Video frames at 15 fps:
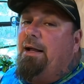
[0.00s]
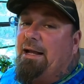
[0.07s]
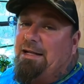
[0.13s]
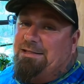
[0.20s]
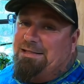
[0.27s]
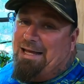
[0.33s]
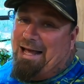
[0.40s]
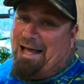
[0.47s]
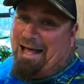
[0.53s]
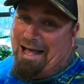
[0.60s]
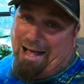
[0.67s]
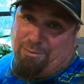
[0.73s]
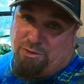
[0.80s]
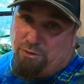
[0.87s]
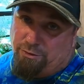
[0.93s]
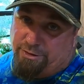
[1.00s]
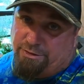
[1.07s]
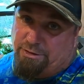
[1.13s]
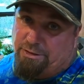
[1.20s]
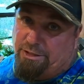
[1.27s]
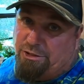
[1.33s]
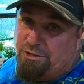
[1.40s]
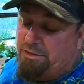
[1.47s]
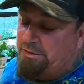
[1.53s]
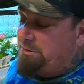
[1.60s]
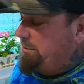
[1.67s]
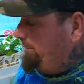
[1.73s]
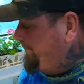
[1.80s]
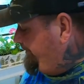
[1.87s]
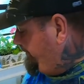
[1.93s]
And it's absolutely
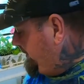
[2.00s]
delicious.